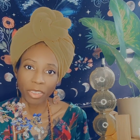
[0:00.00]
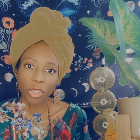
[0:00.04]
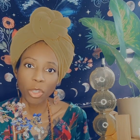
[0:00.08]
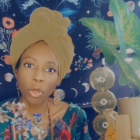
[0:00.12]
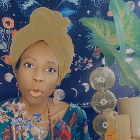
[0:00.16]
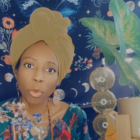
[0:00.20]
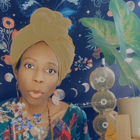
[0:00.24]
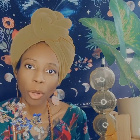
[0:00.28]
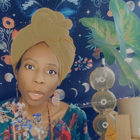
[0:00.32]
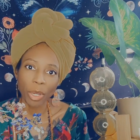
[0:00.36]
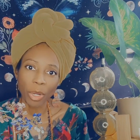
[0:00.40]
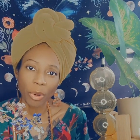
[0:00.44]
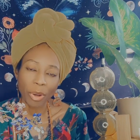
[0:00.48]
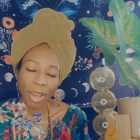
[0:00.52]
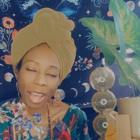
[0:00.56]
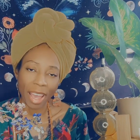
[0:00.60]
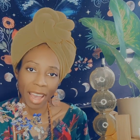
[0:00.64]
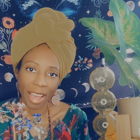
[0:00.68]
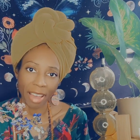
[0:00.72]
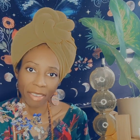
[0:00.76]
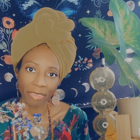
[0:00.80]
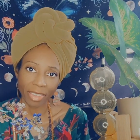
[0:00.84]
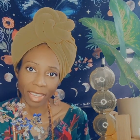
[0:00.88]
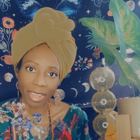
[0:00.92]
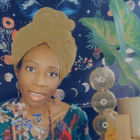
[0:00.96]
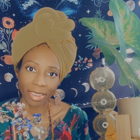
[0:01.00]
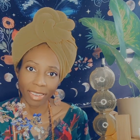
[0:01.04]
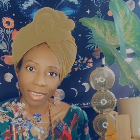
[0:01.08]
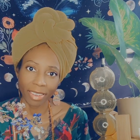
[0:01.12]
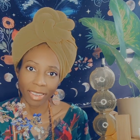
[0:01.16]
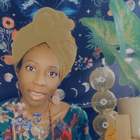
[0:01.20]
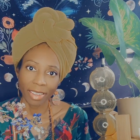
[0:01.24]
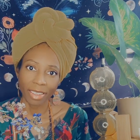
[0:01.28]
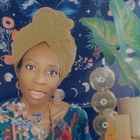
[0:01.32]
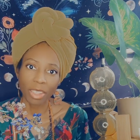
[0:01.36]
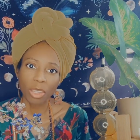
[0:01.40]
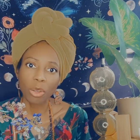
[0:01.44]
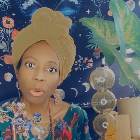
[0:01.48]
You will have
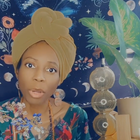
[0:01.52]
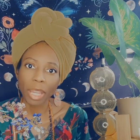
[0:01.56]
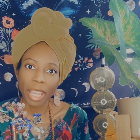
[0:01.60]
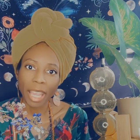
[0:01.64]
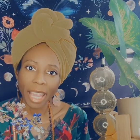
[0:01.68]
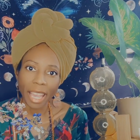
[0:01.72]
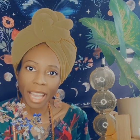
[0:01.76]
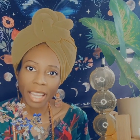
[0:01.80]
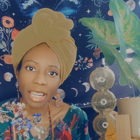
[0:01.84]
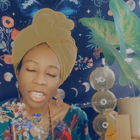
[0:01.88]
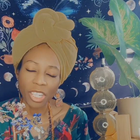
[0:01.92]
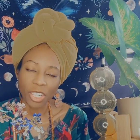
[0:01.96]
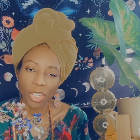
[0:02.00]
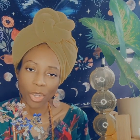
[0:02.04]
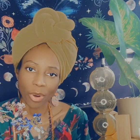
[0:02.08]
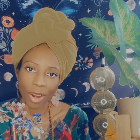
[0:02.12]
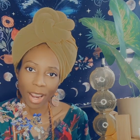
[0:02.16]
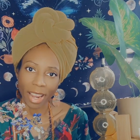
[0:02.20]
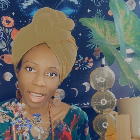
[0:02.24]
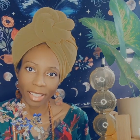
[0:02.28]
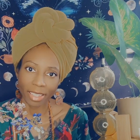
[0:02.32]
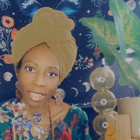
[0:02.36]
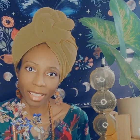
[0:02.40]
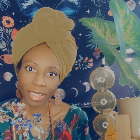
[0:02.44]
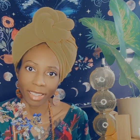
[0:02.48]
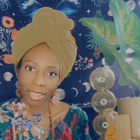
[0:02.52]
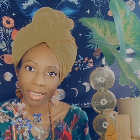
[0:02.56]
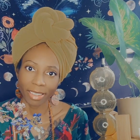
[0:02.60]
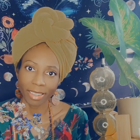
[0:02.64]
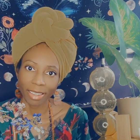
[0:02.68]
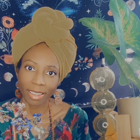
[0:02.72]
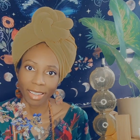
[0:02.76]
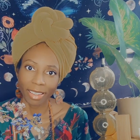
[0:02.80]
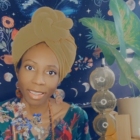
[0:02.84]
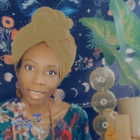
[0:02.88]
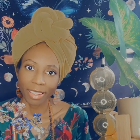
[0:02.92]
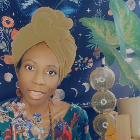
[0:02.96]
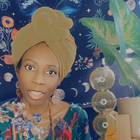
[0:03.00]
it. You can attract
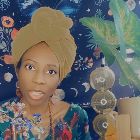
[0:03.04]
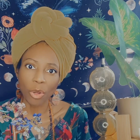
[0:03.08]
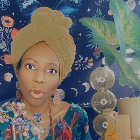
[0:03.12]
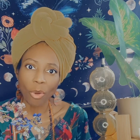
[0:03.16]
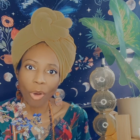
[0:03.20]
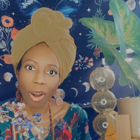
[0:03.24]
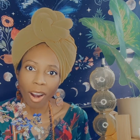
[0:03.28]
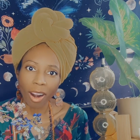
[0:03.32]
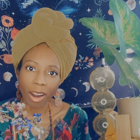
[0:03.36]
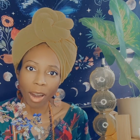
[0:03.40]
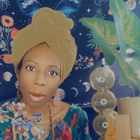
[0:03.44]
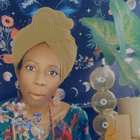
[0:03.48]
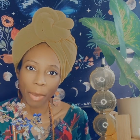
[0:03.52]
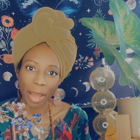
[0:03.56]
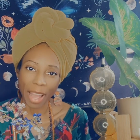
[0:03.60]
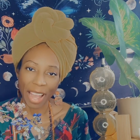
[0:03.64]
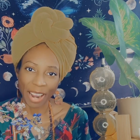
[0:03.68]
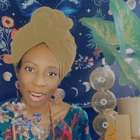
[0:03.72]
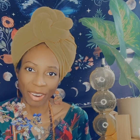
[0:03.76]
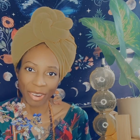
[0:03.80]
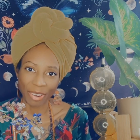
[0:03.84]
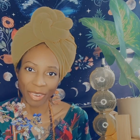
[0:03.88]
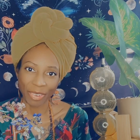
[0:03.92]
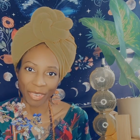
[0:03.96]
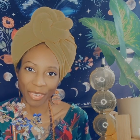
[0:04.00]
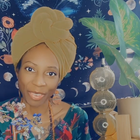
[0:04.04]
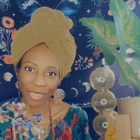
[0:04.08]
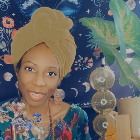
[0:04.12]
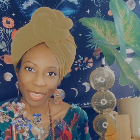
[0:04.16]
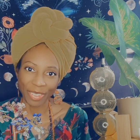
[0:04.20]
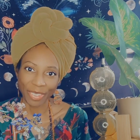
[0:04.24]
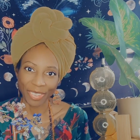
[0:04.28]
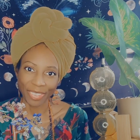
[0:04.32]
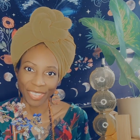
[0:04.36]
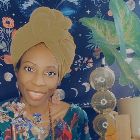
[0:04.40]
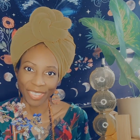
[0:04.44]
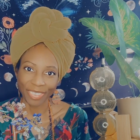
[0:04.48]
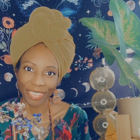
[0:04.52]
it. You are powerful,
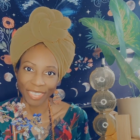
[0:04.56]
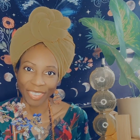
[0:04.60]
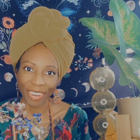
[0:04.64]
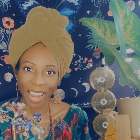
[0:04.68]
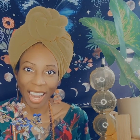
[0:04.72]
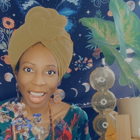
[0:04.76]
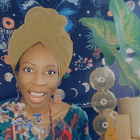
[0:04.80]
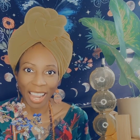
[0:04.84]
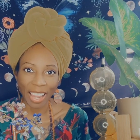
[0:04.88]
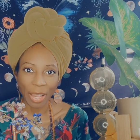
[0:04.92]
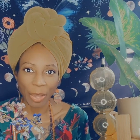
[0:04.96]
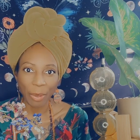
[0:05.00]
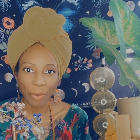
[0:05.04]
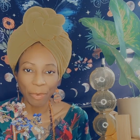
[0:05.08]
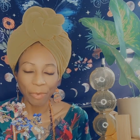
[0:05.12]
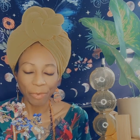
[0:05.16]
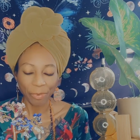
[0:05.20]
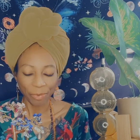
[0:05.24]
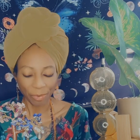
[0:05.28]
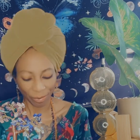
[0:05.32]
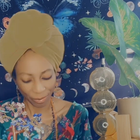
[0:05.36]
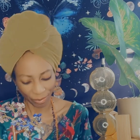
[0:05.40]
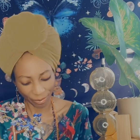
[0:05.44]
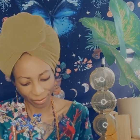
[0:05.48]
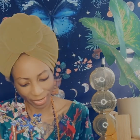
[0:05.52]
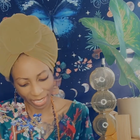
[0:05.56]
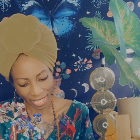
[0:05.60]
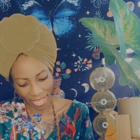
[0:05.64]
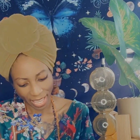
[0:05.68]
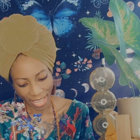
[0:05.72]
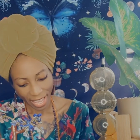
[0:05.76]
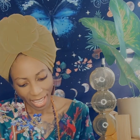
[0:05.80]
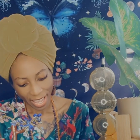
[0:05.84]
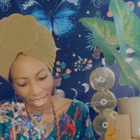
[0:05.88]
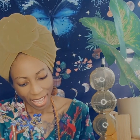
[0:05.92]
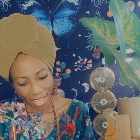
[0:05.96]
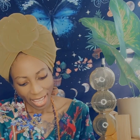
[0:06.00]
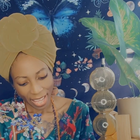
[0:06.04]
right?
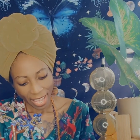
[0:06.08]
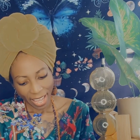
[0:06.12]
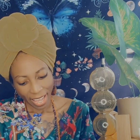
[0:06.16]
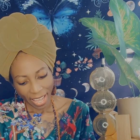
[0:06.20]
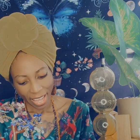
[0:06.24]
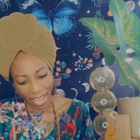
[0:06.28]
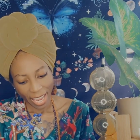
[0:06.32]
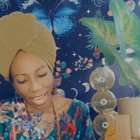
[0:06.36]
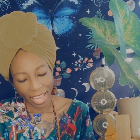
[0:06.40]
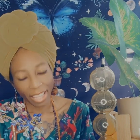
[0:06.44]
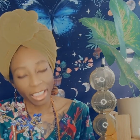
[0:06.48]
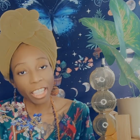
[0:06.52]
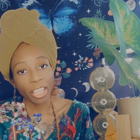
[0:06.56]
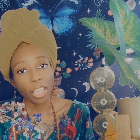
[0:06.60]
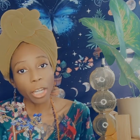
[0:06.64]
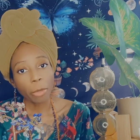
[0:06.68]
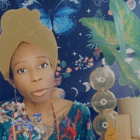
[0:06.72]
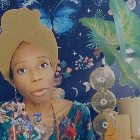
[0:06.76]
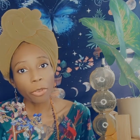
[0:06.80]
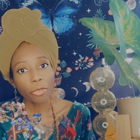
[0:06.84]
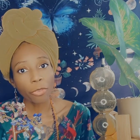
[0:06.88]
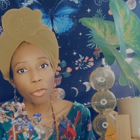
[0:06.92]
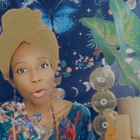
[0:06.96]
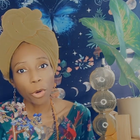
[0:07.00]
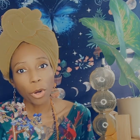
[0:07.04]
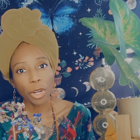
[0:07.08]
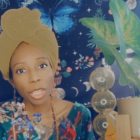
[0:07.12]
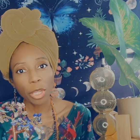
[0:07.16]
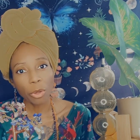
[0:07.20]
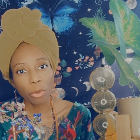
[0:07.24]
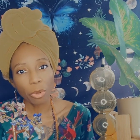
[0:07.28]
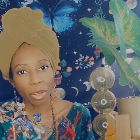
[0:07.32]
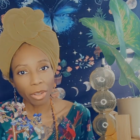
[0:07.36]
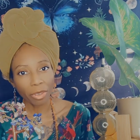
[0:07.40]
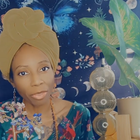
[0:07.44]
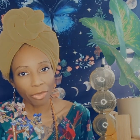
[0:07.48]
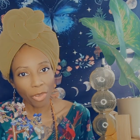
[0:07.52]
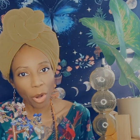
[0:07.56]
And then number four, you
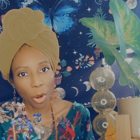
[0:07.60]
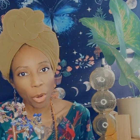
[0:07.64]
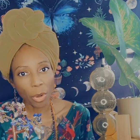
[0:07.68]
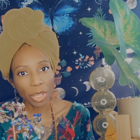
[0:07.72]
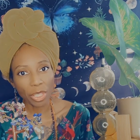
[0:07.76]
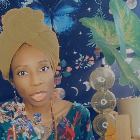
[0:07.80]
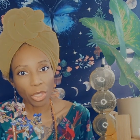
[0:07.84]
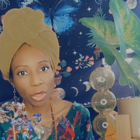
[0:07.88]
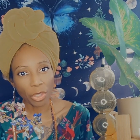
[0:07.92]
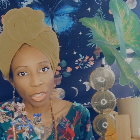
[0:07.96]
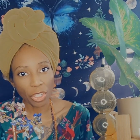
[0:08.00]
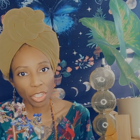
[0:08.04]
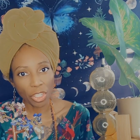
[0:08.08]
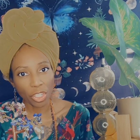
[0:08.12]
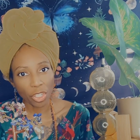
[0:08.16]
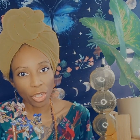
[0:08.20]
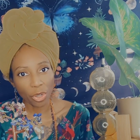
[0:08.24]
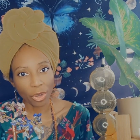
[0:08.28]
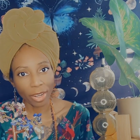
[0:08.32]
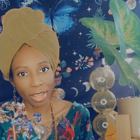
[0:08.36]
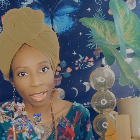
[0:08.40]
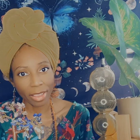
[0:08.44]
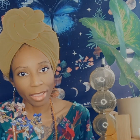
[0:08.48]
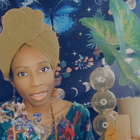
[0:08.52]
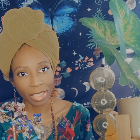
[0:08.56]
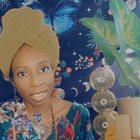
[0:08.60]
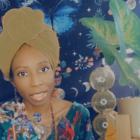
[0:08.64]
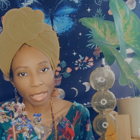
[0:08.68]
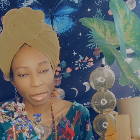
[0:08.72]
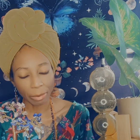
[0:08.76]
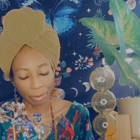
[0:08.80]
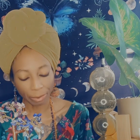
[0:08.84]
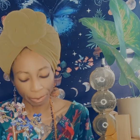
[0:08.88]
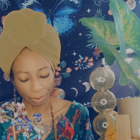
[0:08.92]
want to focus on your strengths.